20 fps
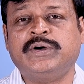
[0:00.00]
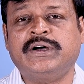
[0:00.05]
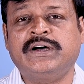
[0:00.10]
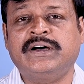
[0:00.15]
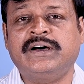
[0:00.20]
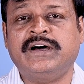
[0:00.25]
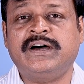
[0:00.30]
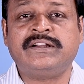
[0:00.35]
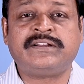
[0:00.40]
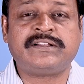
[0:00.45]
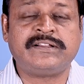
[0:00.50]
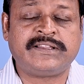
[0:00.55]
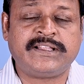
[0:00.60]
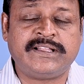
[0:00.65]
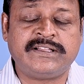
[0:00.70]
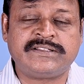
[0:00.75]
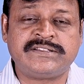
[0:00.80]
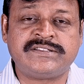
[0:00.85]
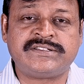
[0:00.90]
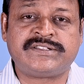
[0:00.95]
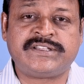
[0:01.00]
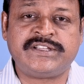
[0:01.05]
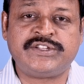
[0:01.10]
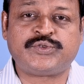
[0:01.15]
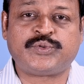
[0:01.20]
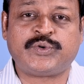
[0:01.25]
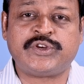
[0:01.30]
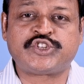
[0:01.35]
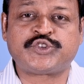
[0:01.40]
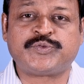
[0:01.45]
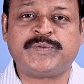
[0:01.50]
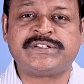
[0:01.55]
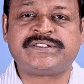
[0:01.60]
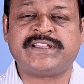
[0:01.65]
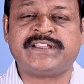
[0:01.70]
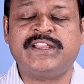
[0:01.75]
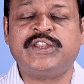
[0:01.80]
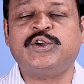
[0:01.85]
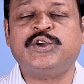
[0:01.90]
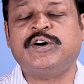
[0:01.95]
Until then, this is D. Suresh Kumar
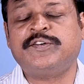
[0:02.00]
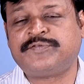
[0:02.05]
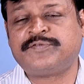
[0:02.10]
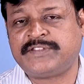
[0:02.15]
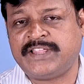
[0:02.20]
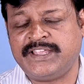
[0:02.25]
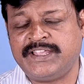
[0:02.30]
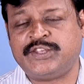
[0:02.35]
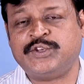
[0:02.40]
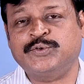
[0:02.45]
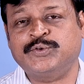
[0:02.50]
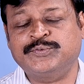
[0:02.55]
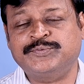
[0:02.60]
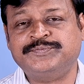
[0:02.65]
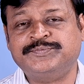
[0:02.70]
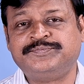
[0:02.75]
signing off. Thank you.